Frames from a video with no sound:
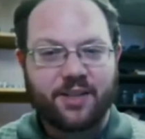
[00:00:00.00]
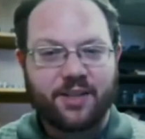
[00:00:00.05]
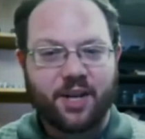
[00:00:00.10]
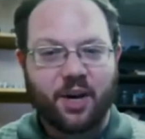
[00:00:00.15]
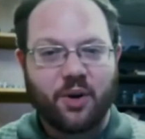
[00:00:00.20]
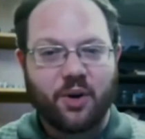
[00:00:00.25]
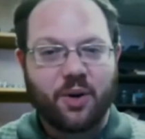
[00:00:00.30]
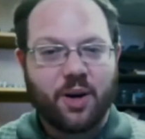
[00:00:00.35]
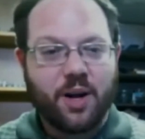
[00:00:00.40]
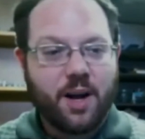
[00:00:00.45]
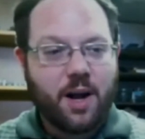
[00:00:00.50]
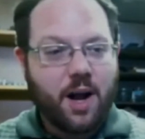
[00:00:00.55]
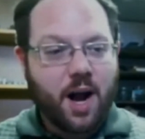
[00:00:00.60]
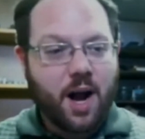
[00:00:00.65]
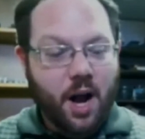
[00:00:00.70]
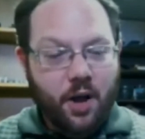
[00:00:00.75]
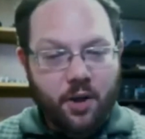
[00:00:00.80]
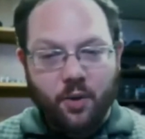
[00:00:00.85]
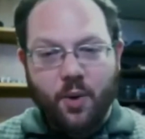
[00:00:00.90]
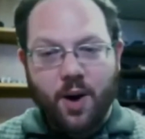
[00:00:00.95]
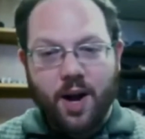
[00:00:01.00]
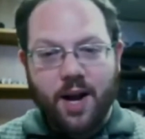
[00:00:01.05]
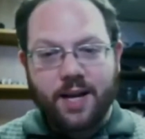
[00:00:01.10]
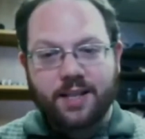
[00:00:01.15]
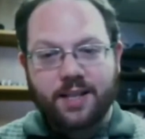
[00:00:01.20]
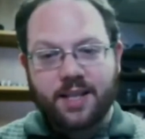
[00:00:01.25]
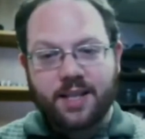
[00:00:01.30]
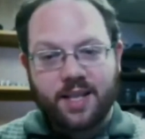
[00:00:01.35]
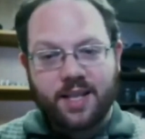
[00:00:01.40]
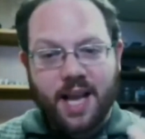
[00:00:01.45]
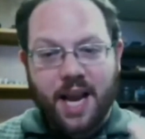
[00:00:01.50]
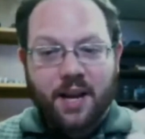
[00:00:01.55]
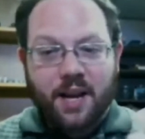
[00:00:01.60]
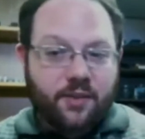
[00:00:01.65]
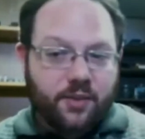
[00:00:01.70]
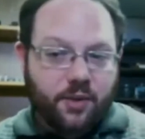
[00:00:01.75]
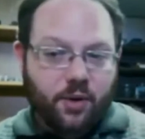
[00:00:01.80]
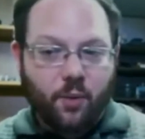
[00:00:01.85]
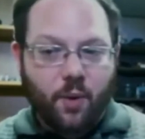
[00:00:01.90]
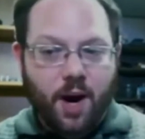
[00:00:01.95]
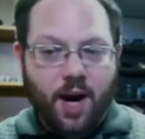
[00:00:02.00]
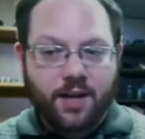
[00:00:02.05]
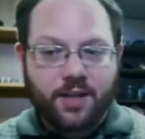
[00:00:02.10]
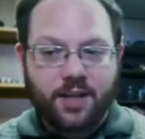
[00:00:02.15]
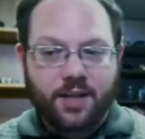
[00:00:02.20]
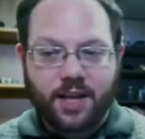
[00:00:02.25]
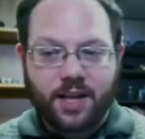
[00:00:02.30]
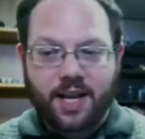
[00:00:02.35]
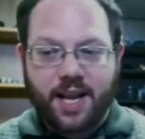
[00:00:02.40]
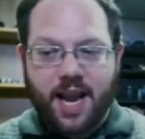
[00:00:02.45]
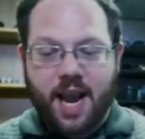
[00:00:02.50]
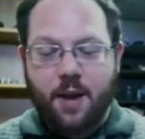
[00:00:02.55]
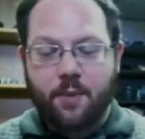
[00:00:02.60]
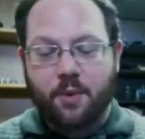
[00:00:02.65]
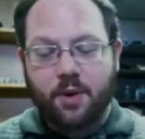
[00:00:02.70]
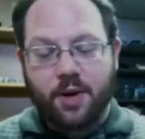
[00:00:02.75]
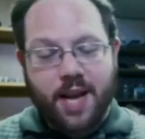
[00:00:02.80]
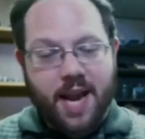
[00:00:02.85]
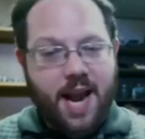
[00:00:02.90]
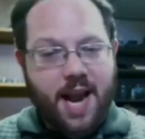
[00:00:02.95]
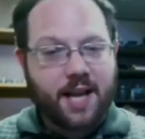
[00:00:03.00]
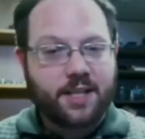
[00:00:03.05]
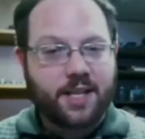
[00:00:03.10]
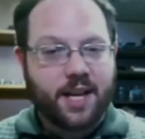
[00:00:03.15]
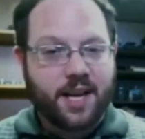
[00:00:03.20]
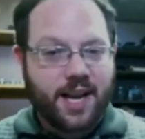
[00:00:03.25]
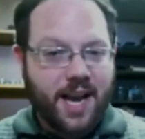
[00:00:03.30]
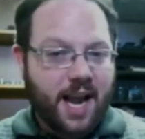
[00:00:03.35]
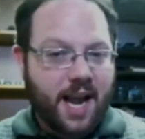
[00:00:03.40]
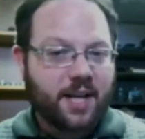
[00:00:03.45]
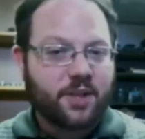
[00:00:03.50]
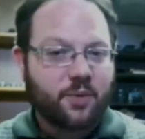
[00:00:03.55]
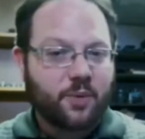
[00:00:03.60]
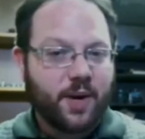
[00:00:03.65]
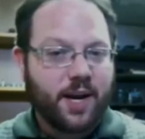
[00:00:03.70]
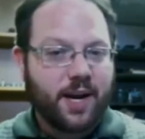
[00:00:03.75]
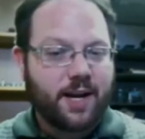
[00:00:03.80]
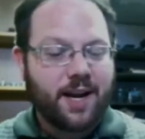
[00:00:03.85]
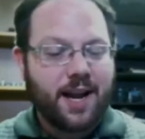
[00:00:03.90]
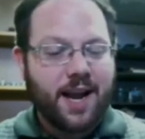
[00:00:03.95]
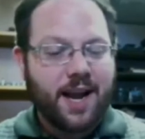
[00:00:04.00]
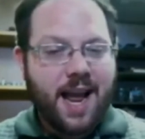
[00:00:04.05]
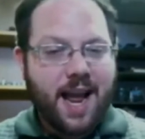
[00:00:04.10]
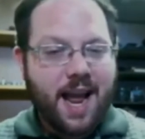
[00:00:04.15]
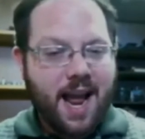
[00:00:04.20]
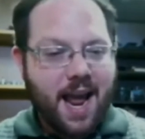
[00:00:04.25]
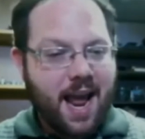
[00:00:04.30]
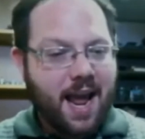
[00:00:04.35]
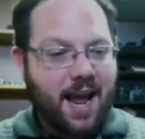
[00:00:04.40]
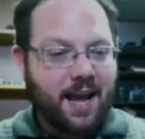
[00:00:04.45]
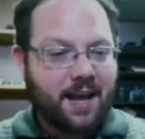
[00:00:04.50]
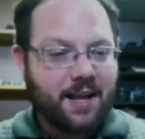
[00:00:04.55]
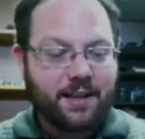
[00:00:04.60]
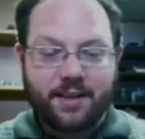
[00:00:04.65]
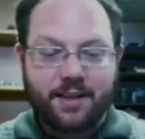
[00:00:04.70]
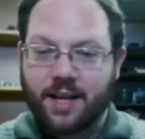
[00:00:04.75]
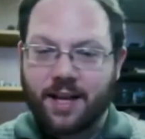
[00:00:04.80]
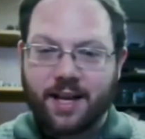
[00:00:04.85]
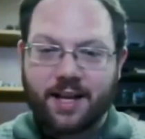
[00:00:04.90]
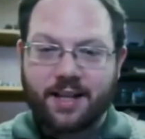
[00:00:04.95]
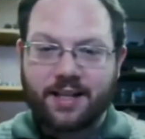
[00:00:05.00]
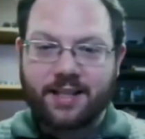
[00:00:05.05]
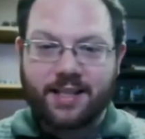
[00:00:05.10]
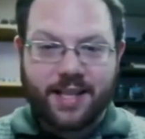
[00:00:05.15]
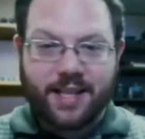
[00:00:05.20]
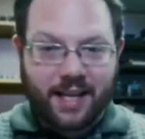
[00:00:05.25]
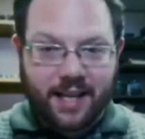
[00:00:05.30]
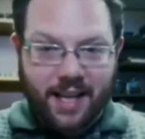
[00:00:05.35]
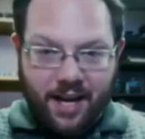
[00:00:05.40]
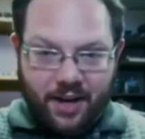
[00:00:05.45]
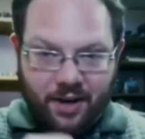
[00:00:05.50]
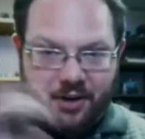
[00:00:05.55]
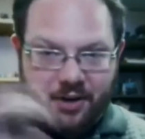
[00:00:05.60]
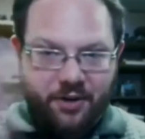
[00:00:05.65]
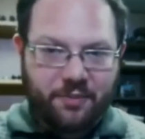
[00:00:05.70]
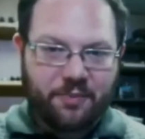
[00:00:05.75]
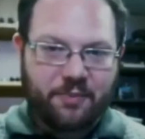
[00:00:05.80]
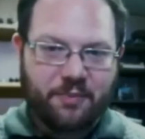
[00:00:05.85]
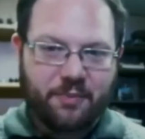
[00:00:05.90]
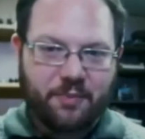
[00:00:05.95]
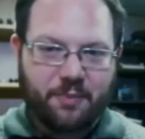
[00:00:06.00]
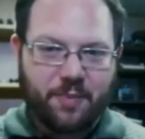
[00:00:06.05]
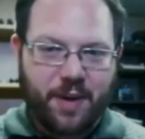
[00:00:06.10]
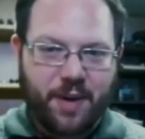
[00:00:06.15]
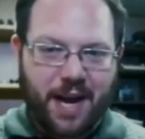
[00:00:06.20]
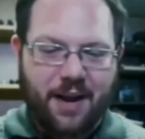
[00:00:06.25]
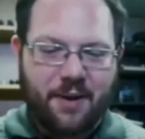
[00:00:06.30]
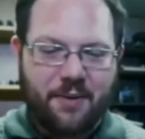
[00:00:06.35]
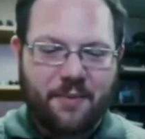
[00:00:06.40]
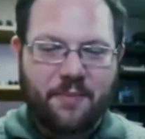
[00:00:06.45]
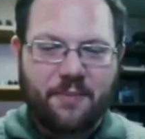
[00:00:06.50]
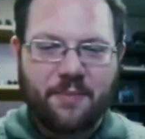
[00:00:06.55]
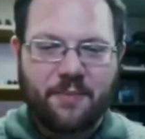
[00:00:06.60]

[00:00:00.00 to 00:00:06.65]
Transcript: So otherwise, thanks for watching again. We'll catch you next week, and see you later. Bye.